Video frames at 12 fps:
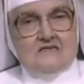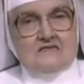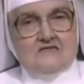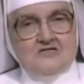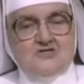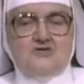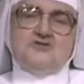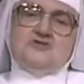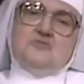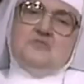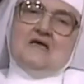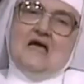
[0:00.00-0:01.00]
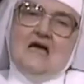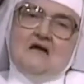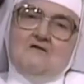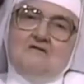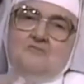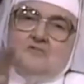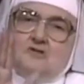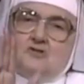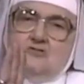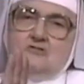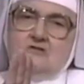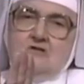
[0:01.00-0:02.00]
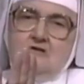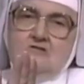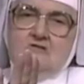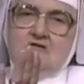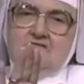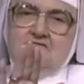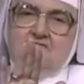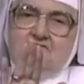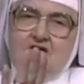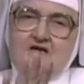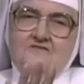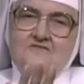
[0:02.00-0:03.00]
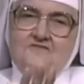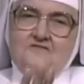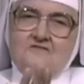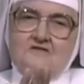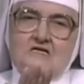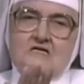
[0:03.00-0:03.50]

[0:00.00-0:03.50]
Shouldn't you be angry when good, holy, faithful,